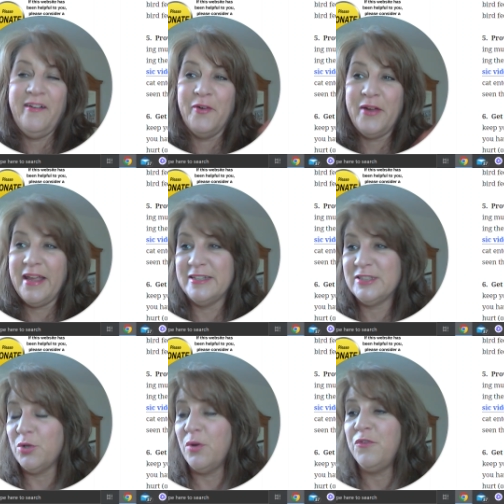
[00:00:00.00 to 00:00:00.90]
okay,
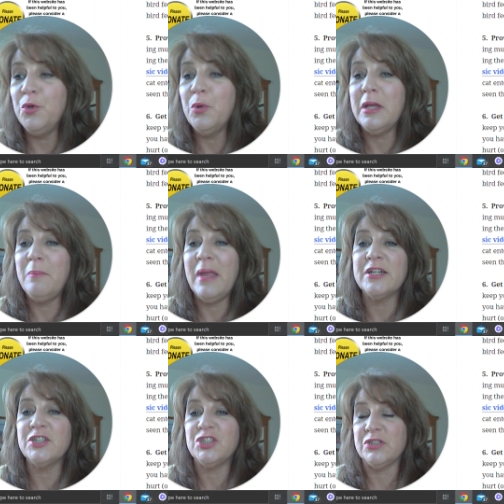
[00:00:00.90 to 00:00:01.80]
so if you can
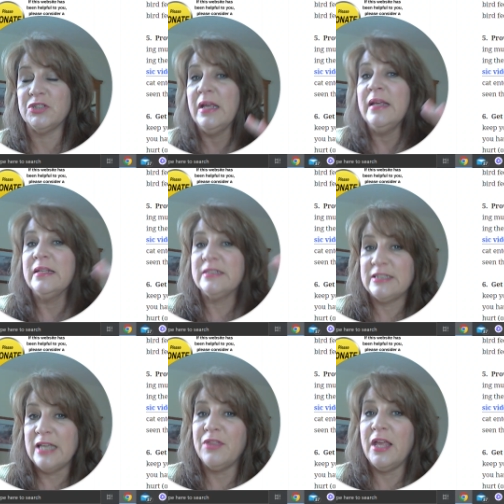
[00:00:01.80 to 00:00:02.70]
manage to
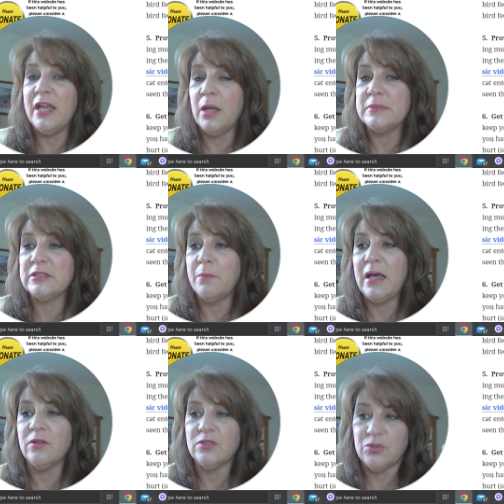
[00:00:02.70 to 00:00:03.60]
set that up
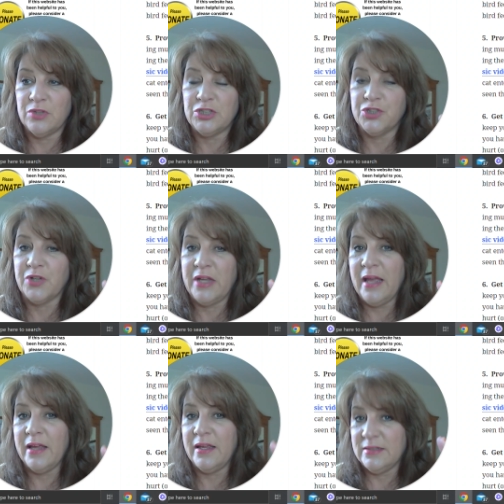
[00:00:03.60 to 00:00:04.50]
somehow so that your
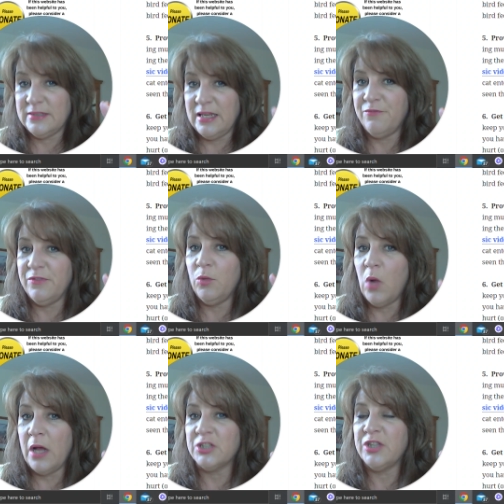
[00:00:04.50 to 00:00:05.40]
cat can safely
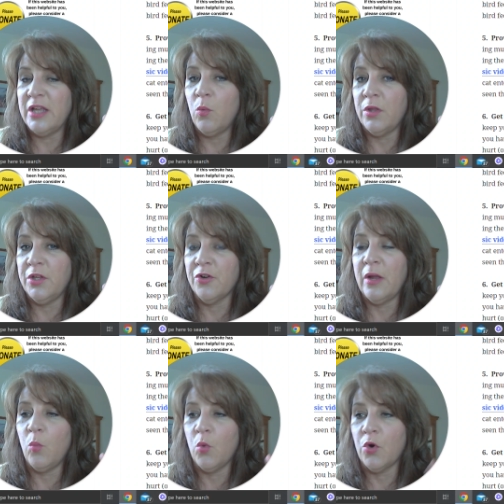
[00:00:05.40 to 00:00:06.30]
watch that while you're
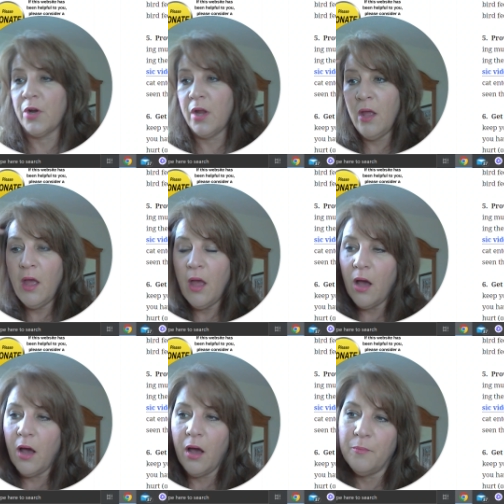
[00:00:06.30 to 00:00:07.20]
at work,
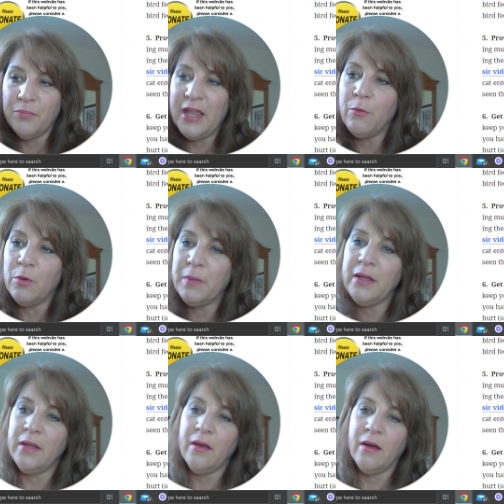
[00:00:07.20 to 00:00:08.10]
um, that would
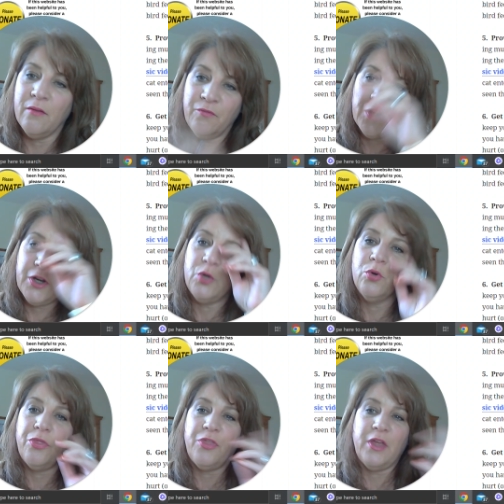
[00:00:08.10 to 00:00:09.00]
be a very
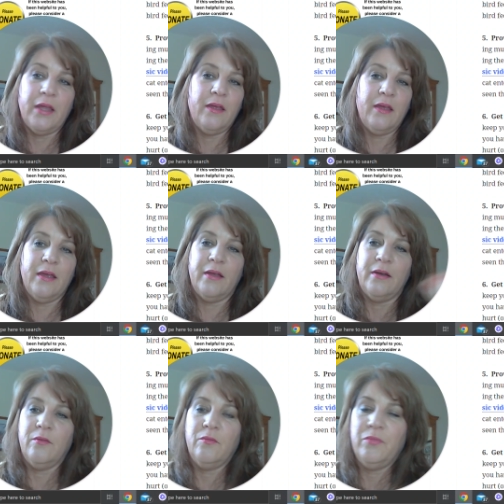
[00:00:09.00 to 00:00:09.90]
cool thing.
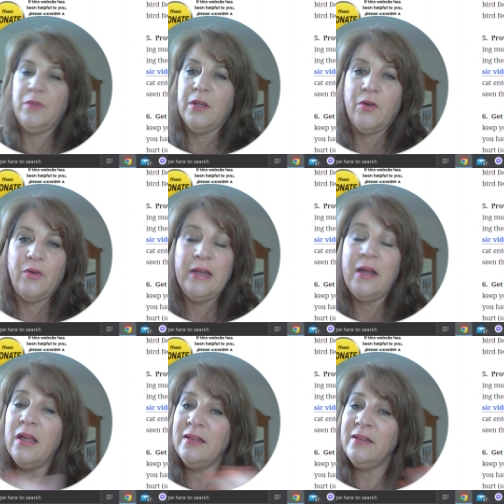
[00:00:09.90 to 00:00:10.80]
And you know and
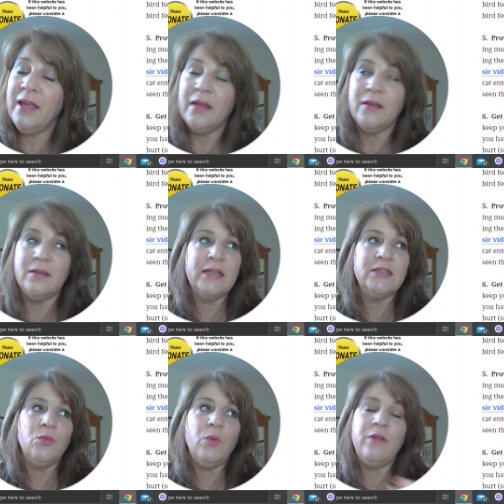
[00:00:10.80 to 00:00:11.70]
and again that's a way